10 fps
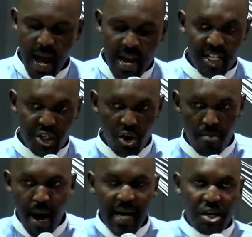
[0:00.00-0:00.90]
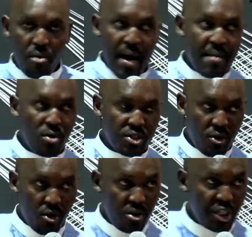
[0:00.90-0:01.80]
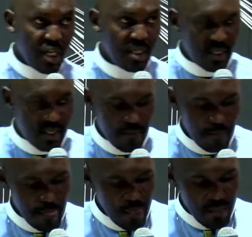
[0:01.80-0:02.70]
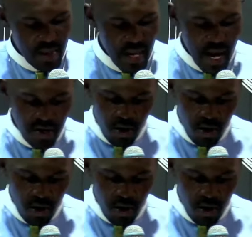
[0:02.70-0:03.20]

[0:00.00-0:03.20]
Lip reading: and John. Mark your Bibles, Colossians, and